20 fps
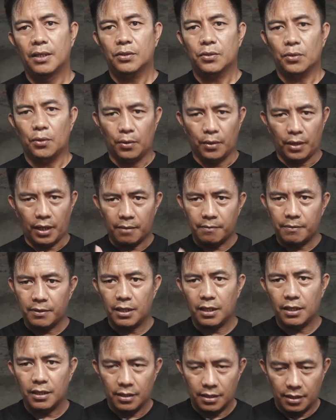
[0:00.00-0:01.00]
So
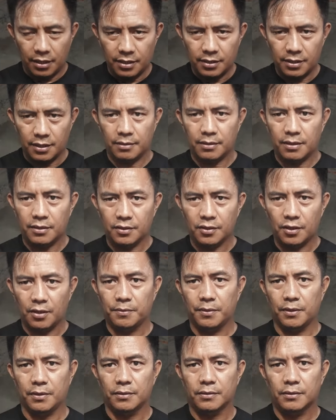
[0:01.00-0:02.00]
everything is in
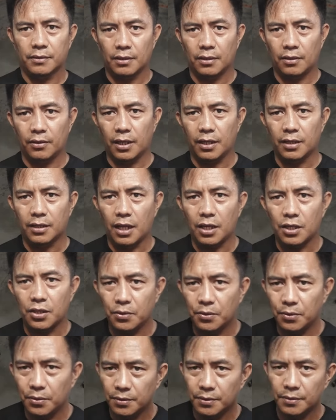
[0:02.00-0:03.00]
description. Okay, thank
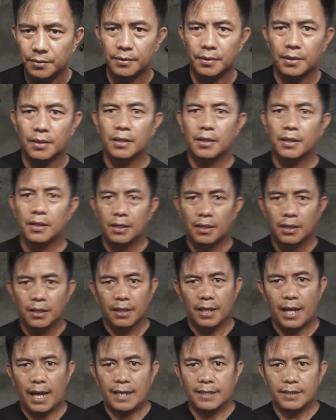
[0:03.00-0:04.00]
you,
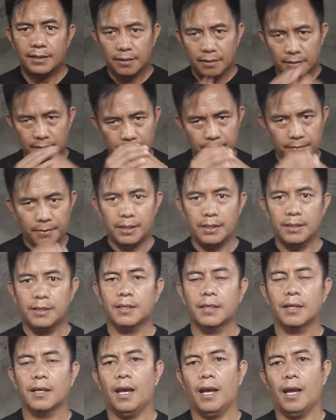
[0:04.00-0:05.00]
guys.
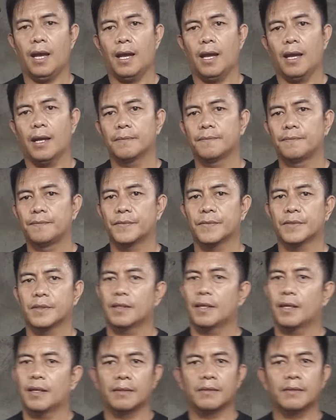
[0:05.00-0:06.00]
Please
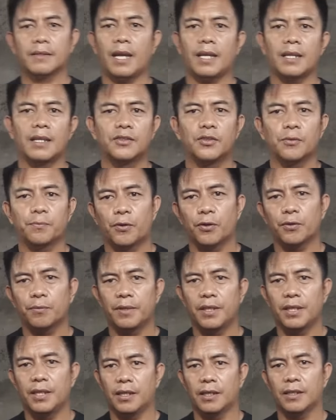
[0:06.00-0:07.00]
kindly support
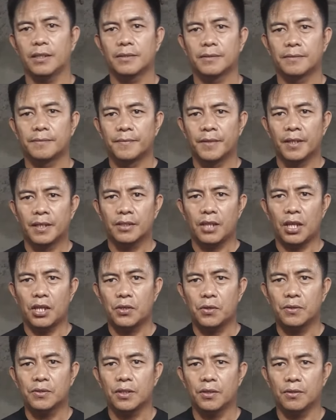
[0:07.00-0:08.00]
me here.
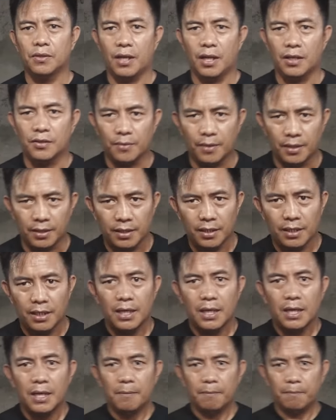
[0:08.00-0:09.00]
Thank you, and see you in the next one.
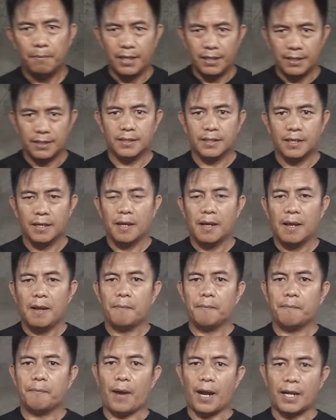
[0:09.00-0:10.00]
Please
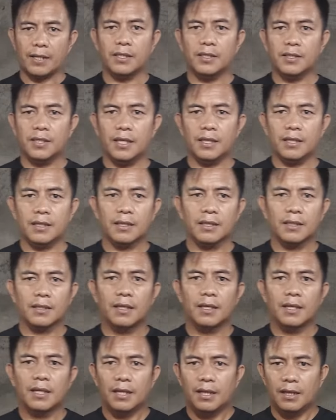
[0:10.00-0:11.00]
practice it,
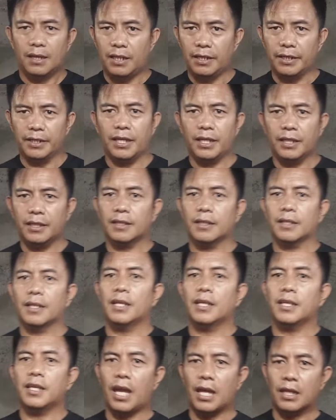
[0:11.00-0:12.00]
learn it,
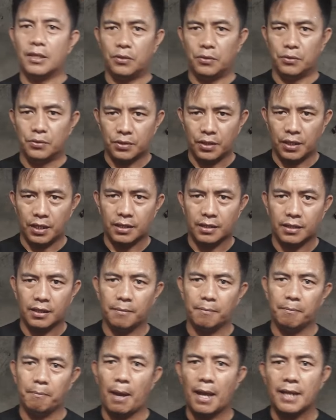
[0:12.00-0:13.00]
get used to it,
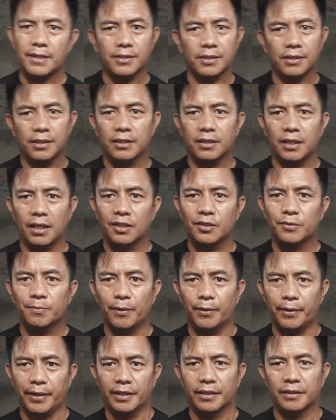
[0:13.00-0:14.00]
master it, and
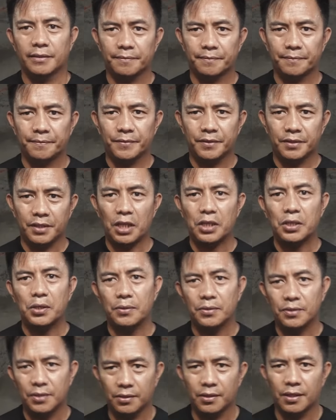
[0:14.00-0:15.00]
explore it. Thank
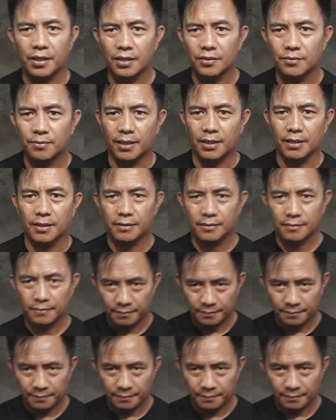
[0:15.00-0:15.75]
you, and see you in the next one.